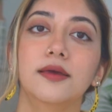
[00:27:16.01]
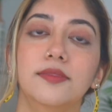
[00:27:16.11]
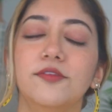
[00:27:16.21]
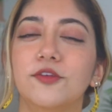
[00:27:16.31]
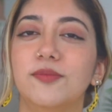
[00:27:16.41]

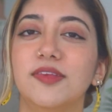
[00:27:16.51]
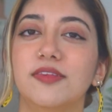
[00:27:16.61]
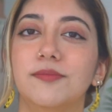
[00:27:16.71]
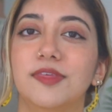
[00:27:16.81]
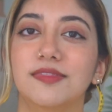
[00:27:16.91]
This could be
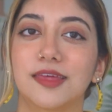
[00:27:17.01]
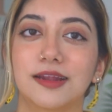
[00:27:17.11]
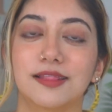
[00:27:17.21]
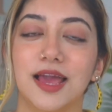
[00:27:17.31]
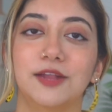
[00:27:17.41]
something that
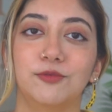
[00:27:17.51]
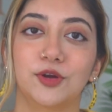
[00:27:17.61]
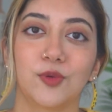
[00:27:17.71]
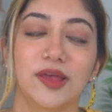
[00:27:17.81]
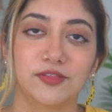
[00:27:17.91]
a client
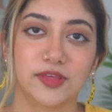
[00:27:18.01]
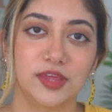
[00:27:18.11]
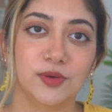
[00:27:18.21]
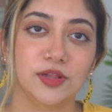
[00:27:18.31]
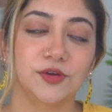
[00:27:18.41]
requests that
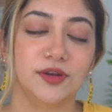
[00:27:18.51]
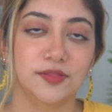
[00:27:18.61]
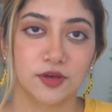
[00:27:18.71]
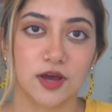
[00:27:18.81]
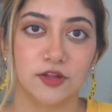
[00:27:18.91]
you include in
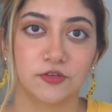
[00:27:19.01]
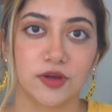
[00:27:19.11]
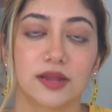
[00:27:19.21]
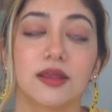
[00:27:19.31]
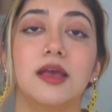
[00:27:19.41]
the
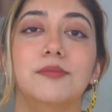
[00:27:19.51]
contract,